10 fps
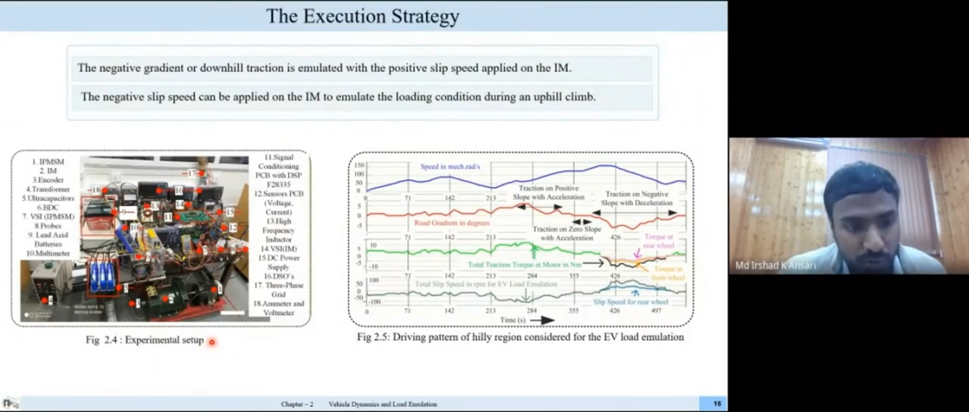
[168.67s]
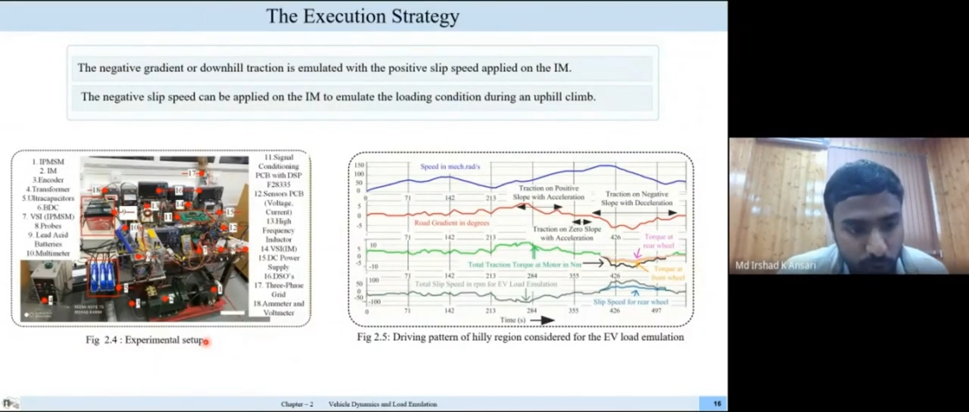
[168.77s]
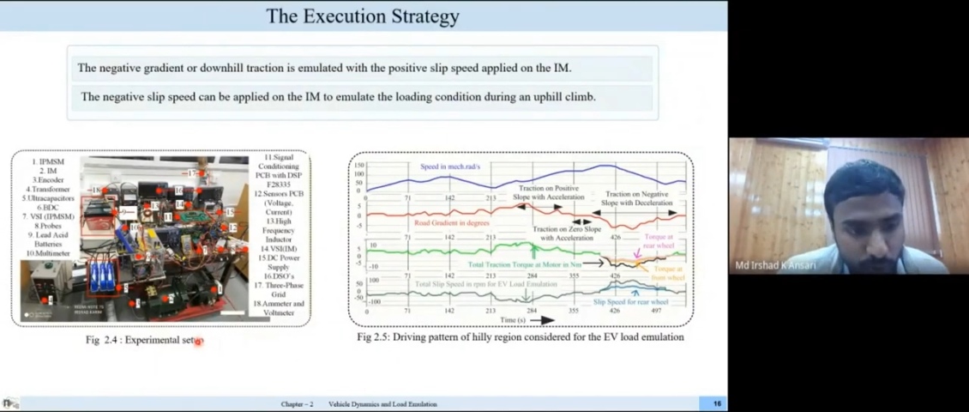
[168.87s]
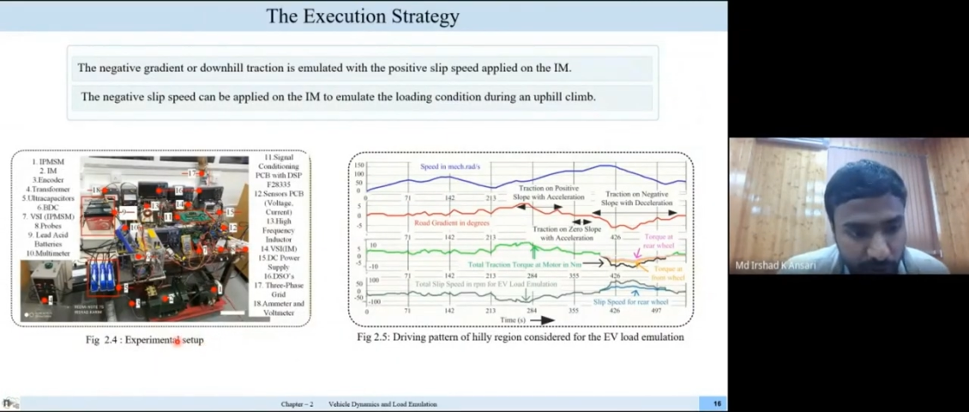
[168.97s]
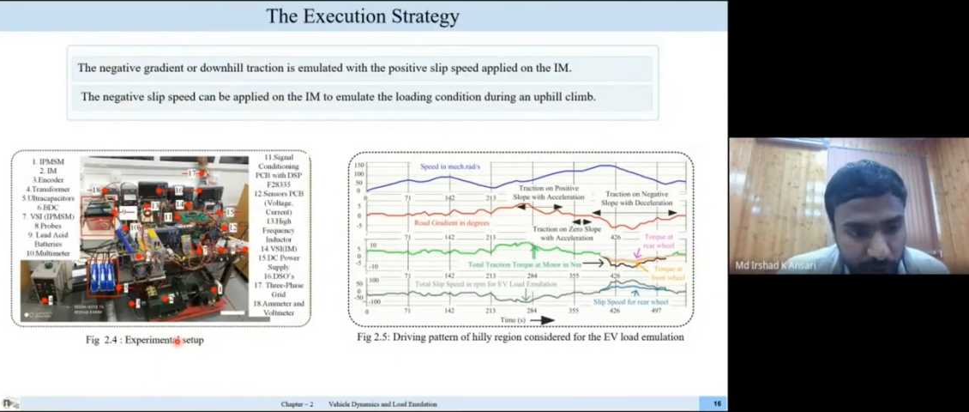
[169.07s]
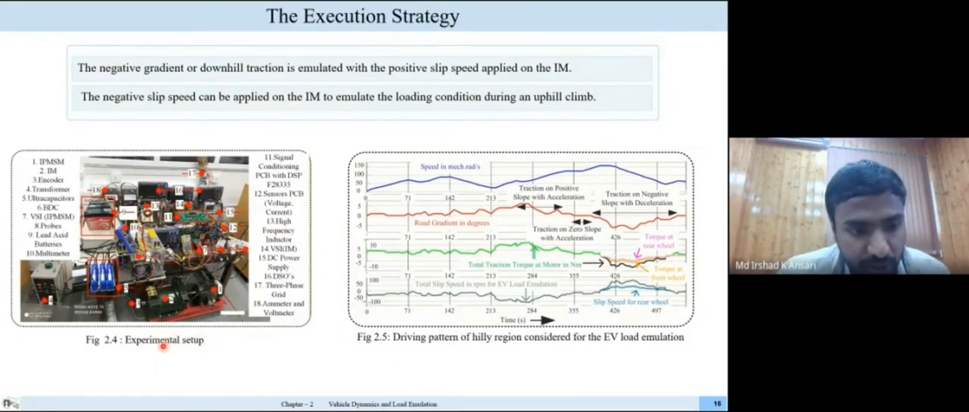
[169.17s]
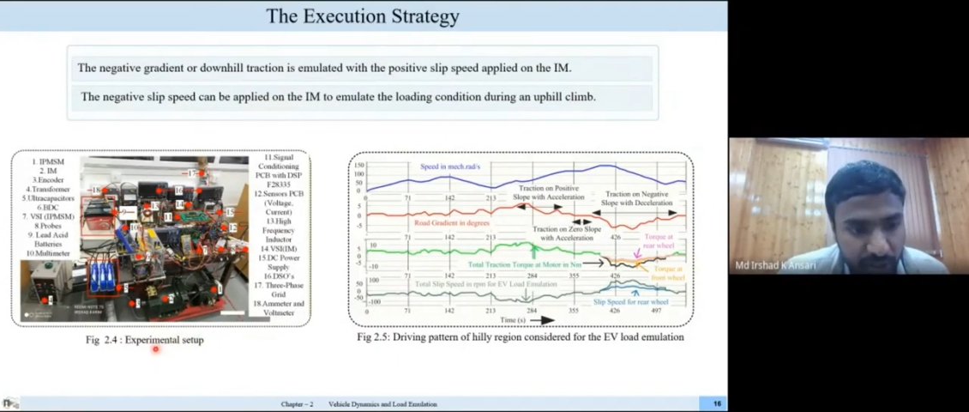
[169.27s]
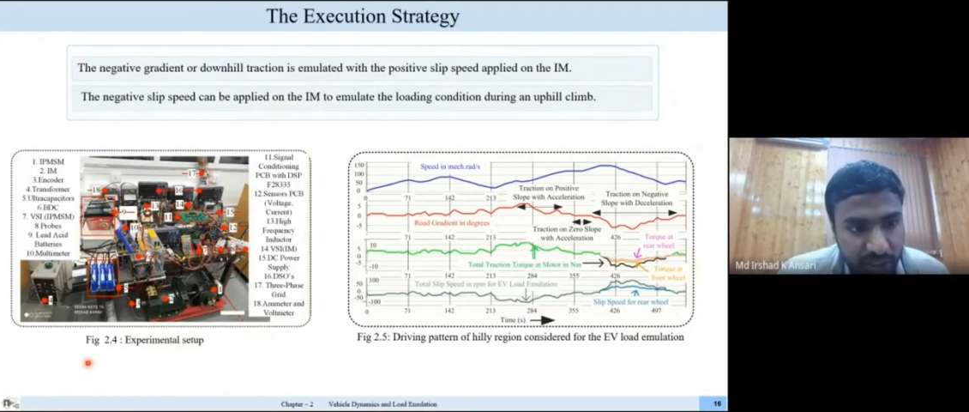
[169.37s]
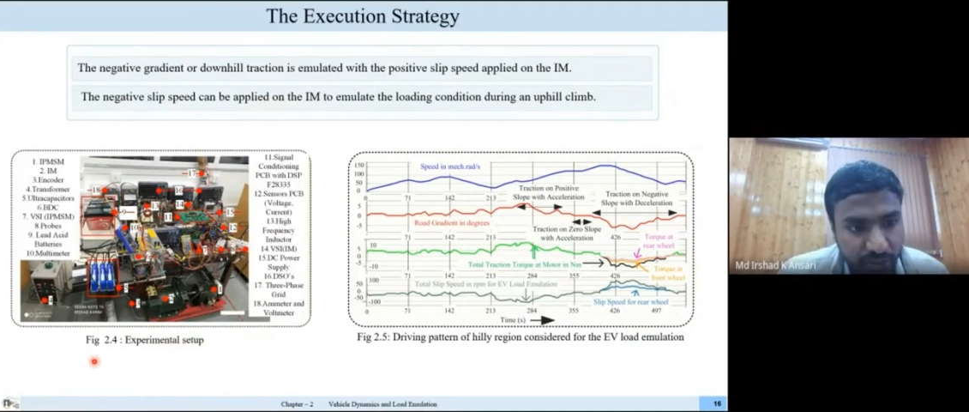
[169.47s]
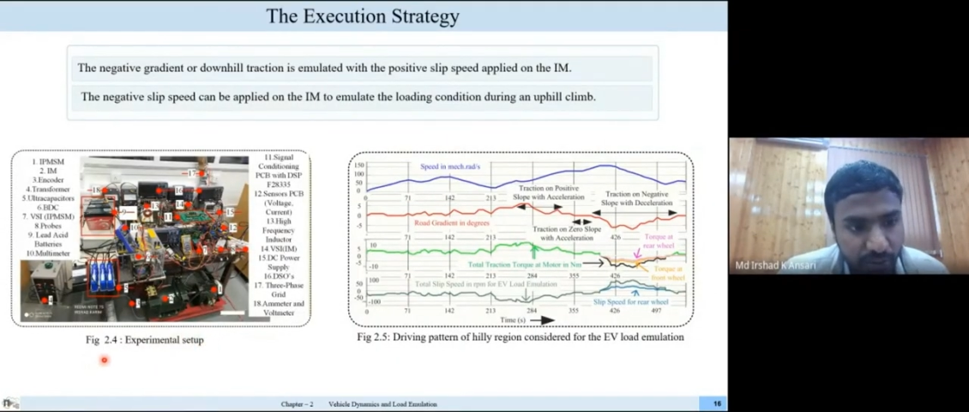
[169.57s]
So
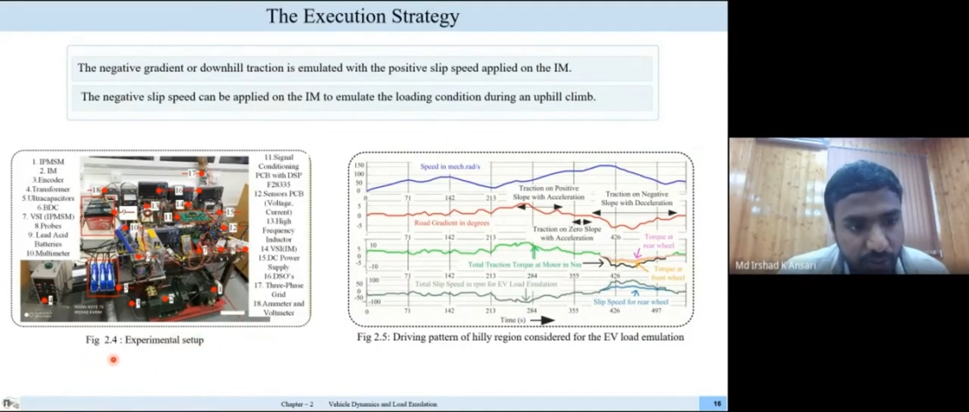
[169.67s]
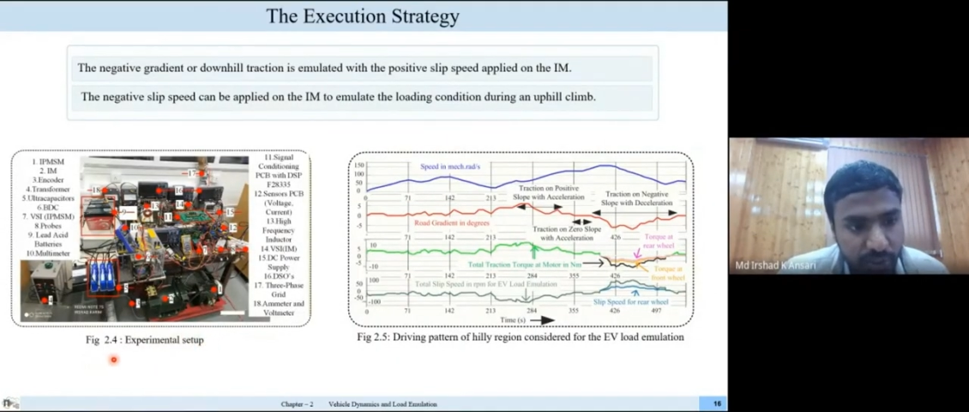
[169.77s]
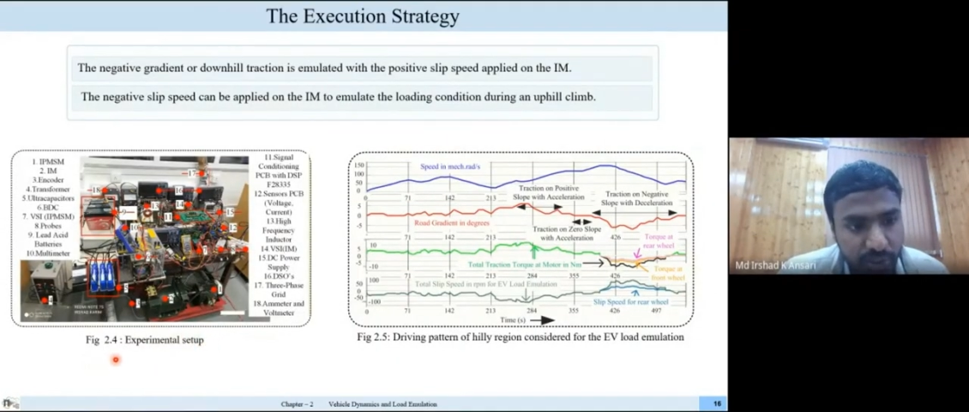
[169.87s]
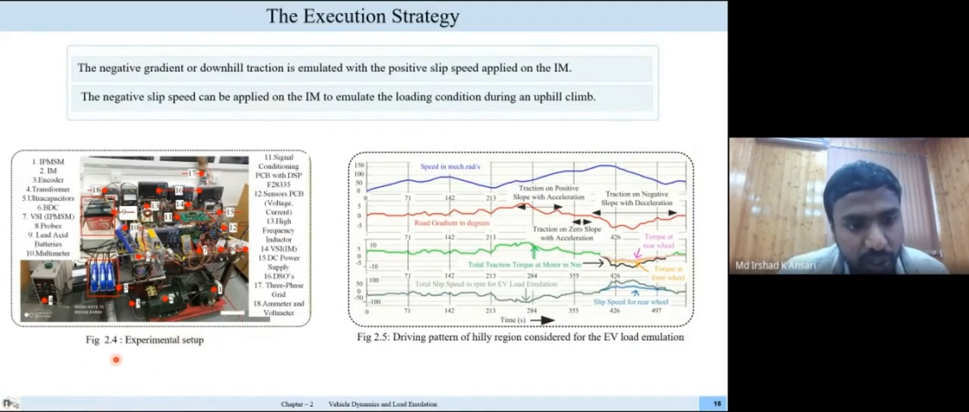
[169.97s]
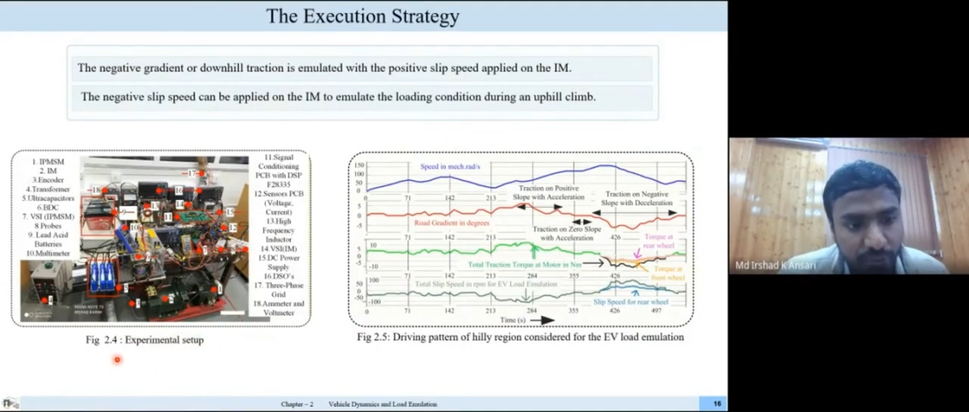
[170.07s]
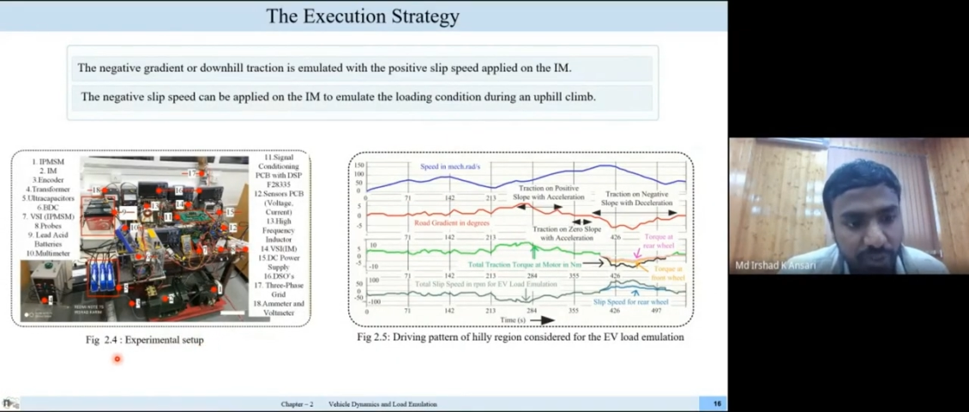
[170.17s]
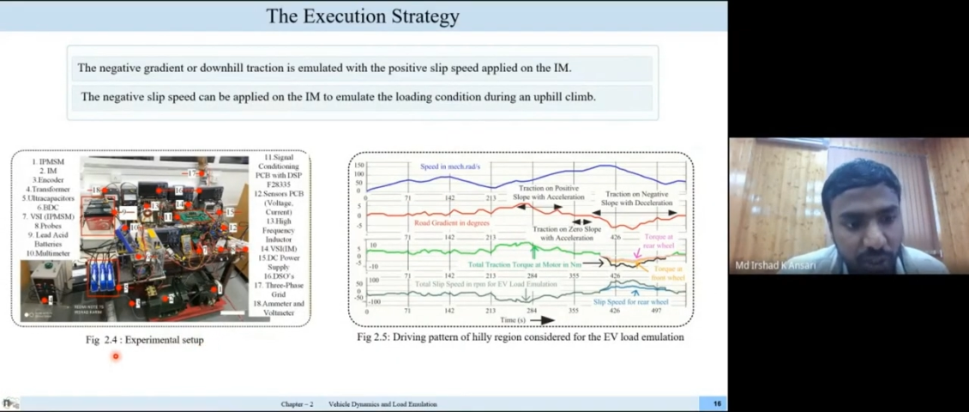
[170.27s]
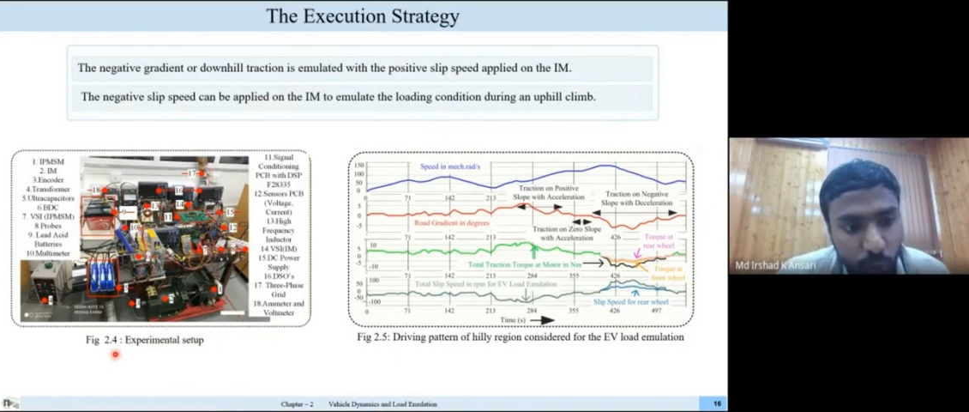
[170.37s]
this figure